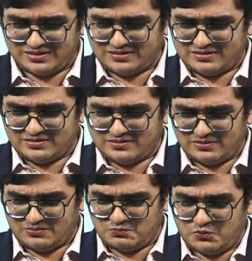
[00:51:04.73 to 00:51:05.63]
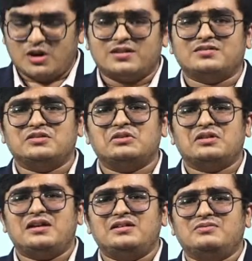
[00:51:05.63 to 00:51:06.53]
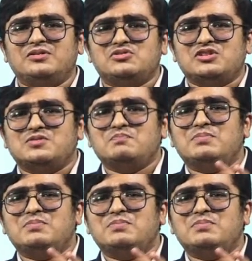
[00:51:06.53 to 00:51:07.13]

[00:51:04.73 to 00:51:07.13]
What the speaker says: what they write with such